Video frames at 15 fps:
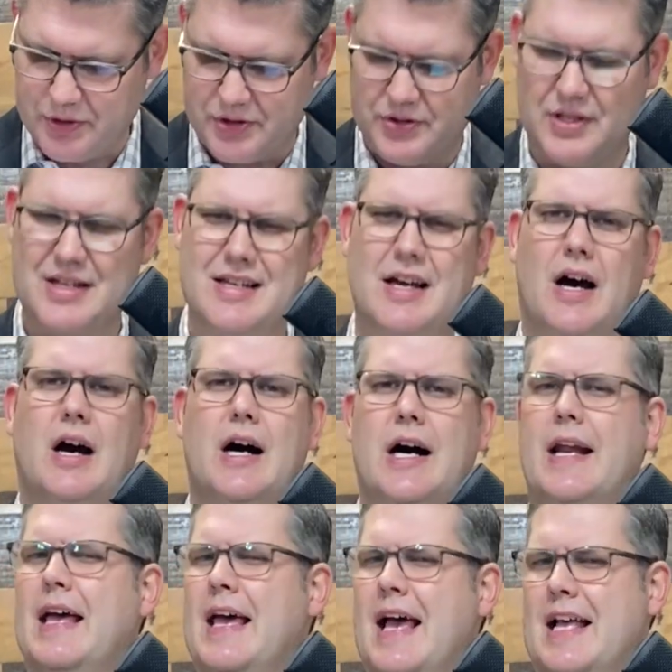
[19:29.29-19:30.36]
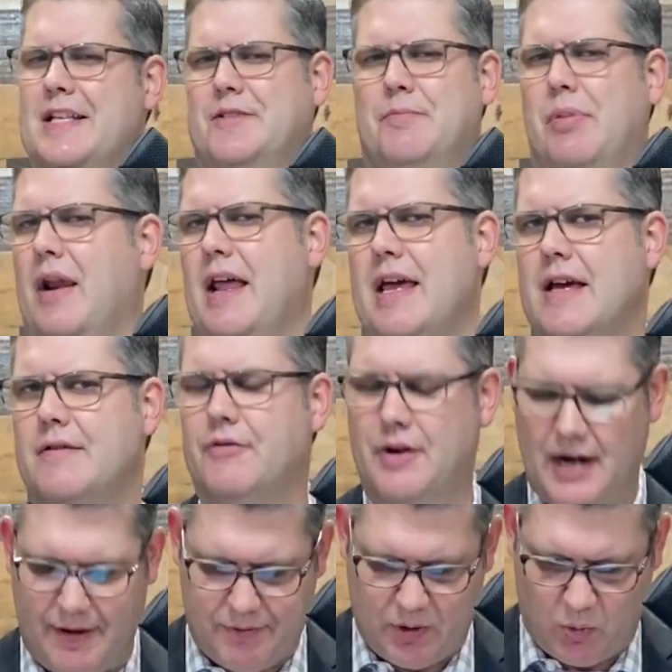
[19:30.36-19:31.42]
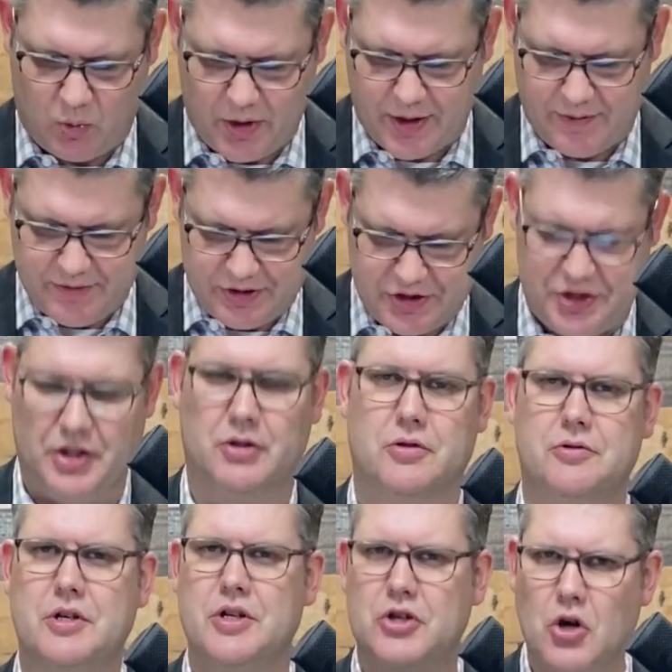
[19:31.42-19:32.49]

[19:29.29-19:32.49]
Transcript: You see, God has a plan for every one of his children.